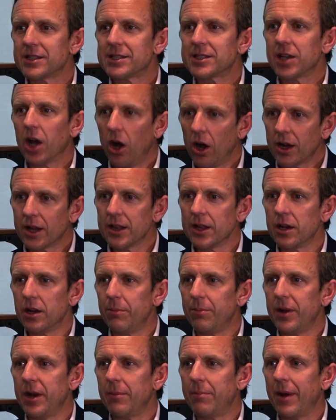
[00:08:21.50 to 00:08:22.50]
talk a little
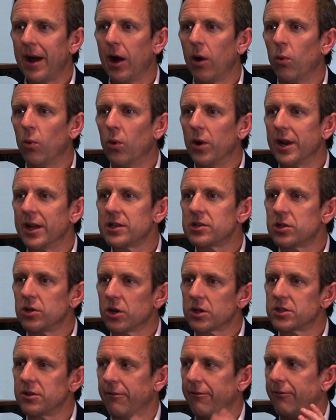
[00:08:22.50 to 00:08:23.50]
bit about what it
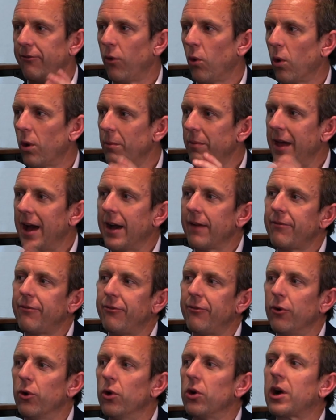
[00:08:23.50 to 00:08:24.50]
took to form that
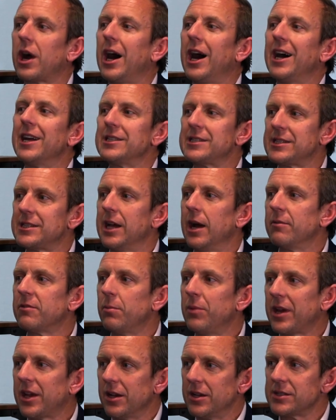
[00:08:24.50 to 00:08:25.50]
full
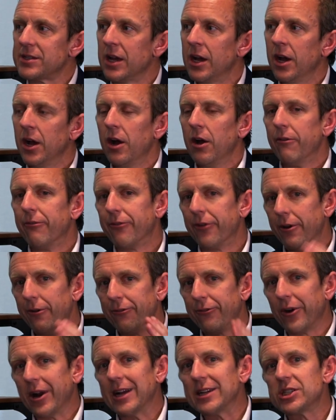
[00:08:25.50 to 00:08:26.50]
concept, because for a
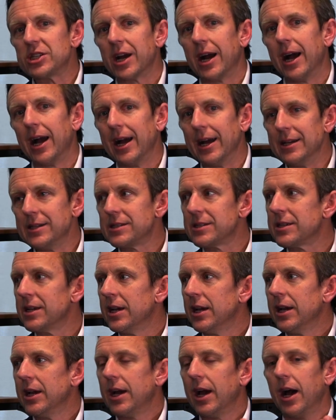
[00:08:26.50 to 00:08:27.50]
franchise,
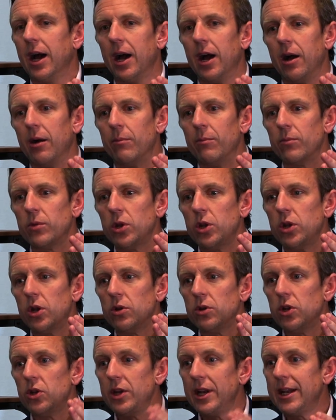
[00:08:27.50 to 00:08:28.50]
you
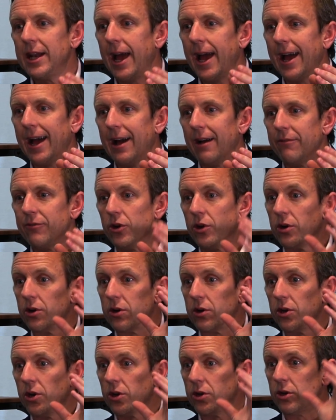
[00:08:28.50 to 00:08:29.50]
need to have
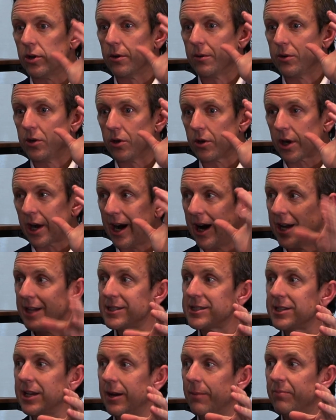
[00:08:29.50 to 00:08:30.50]
your
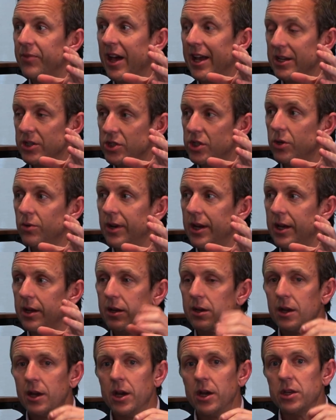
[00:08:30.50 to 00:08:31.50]
concept that is
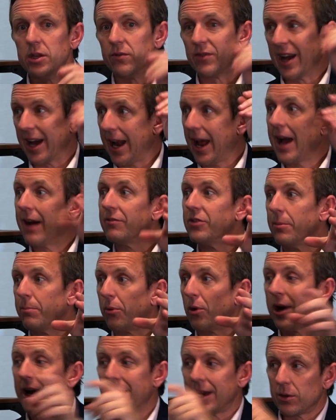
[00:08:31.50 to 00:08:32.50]
unique. You've got to have the
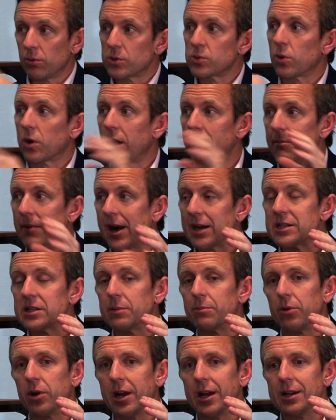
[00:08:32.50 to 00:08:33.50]
brand, which we'll come back to
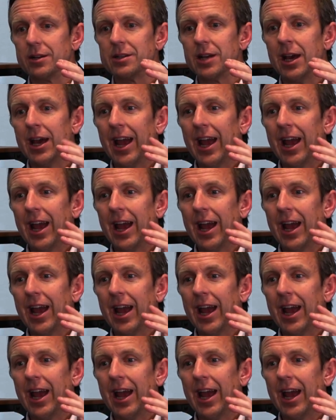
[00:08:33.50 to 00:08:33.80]
the brand.